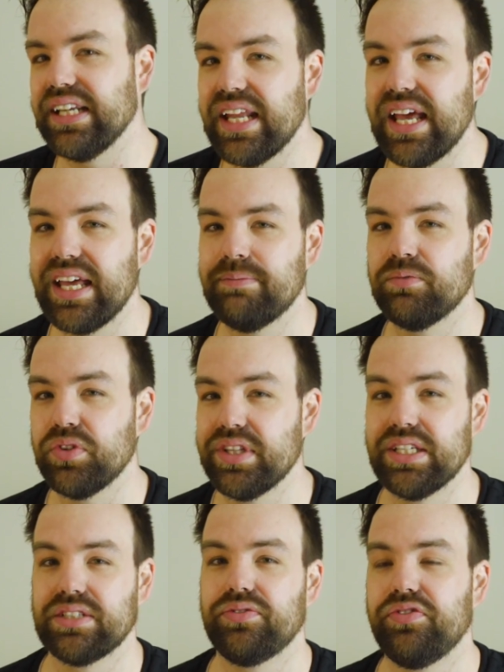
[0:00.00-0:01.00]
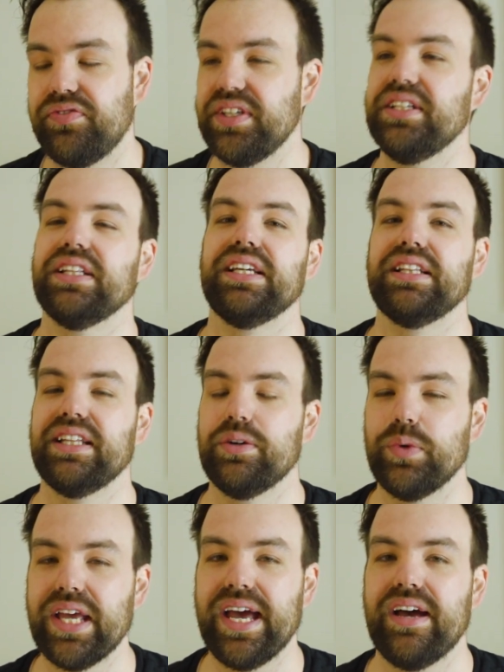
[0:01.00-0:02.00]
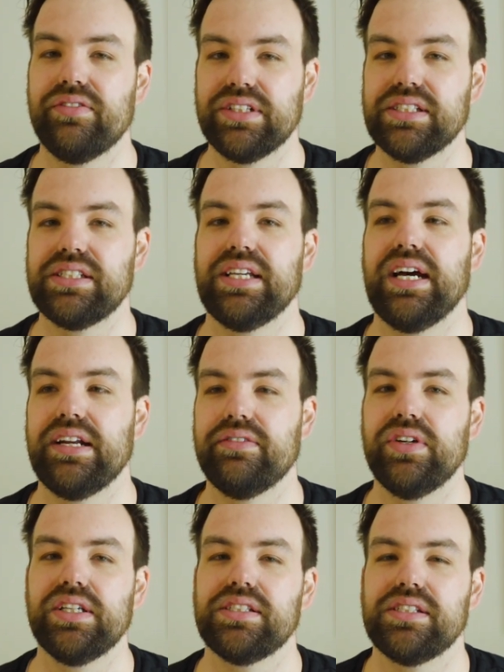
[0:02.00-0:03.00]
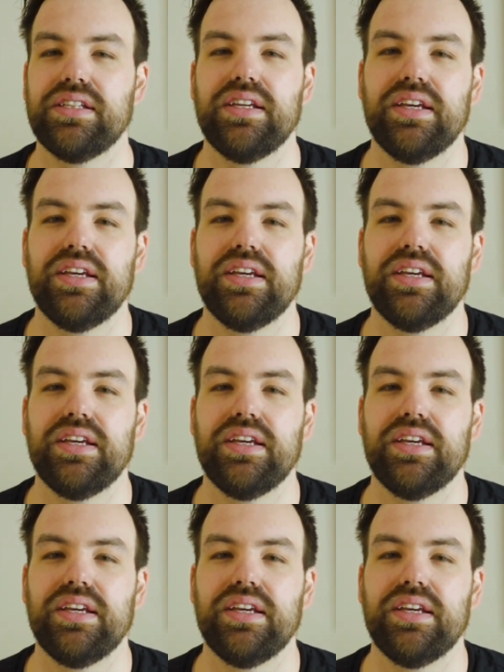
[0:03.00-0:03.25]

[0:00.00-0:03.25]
name for this feeling that we have inside of us.